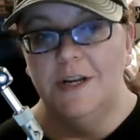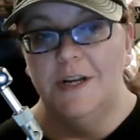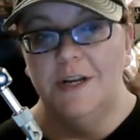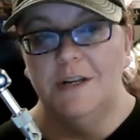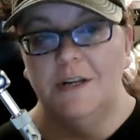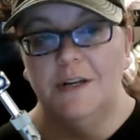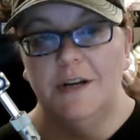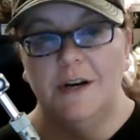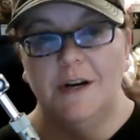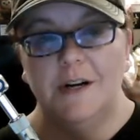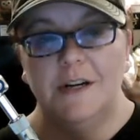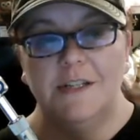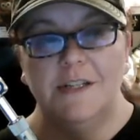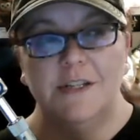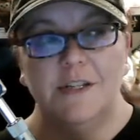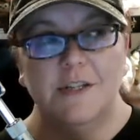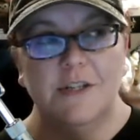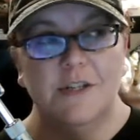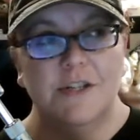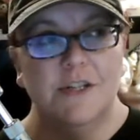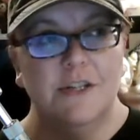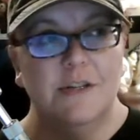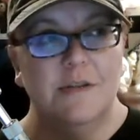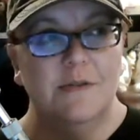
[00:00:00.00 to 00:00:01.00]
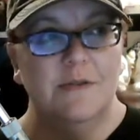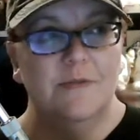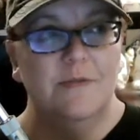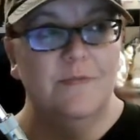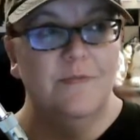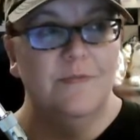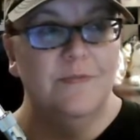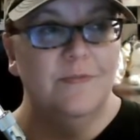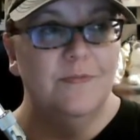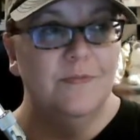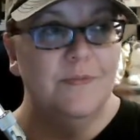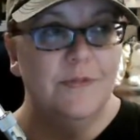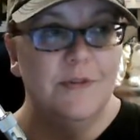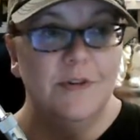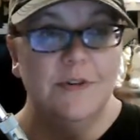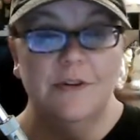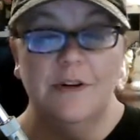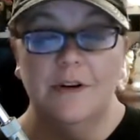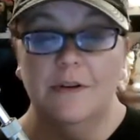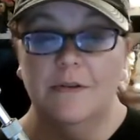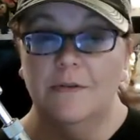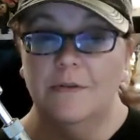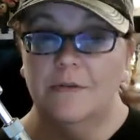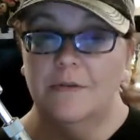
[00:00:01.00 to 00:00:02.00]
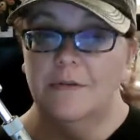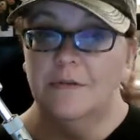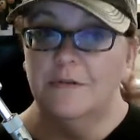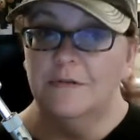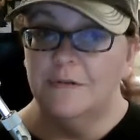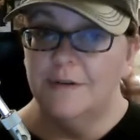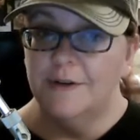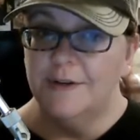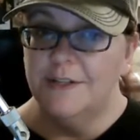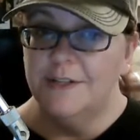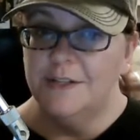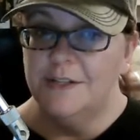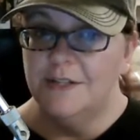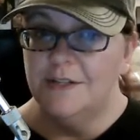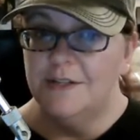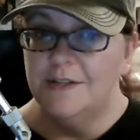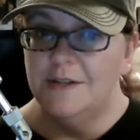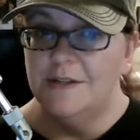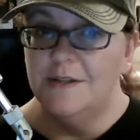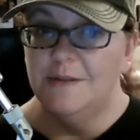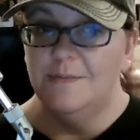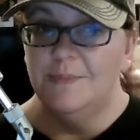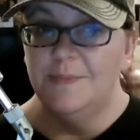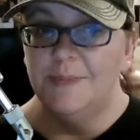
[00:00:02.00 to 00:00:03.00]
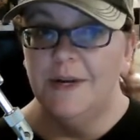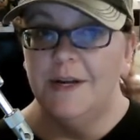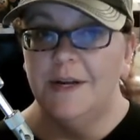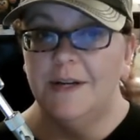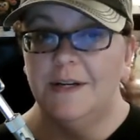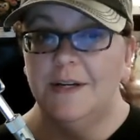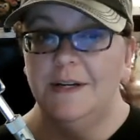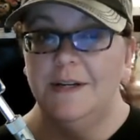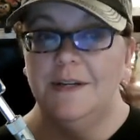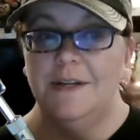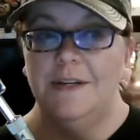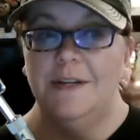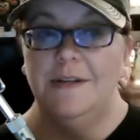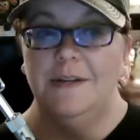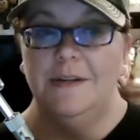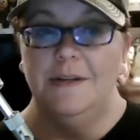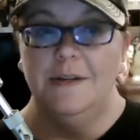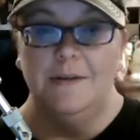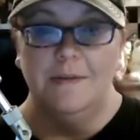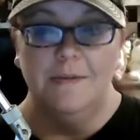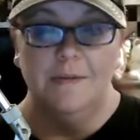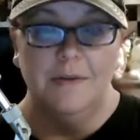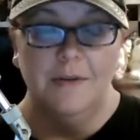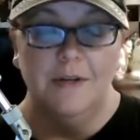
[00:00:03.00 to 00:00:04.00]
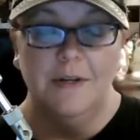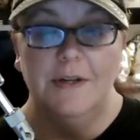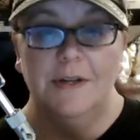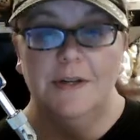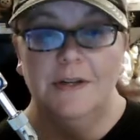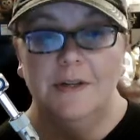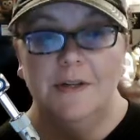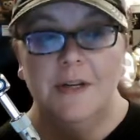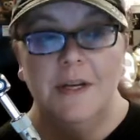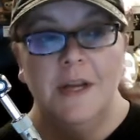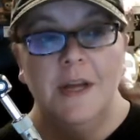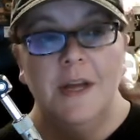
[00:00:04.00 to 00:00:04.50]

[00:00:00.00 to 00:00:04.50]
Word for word: And I just, you know, crazy, panicky, bleh.